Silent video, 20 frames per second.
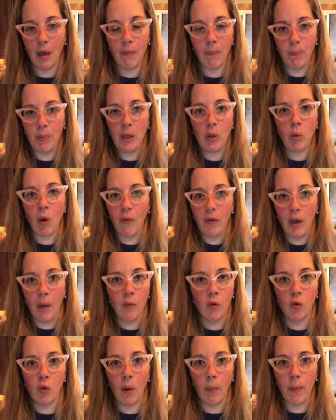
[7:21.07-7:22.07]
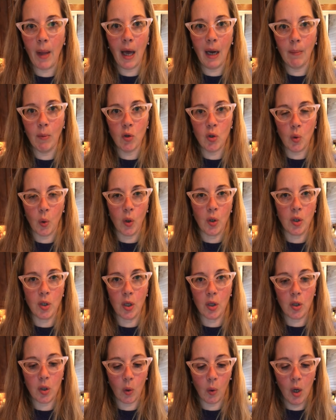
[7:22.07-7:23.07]
B12 comes from animal
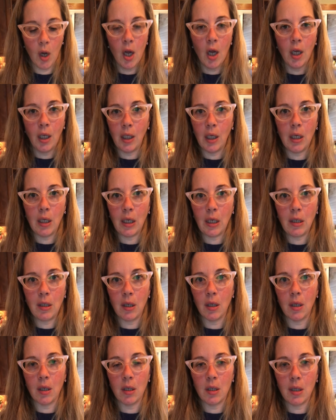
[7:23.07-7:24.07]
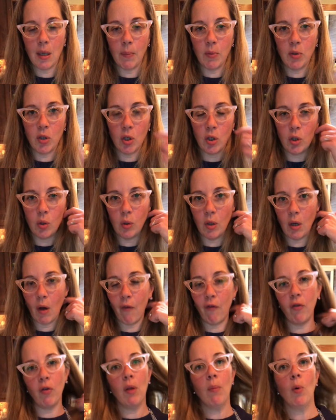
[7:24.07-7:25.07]
sources, so you need to substitute it
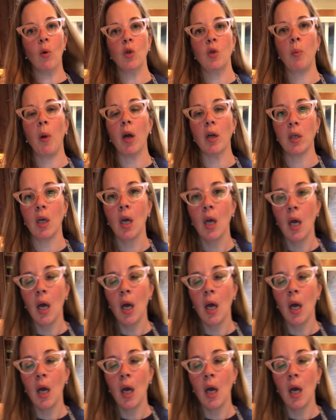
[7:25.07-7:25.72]
out for the most part.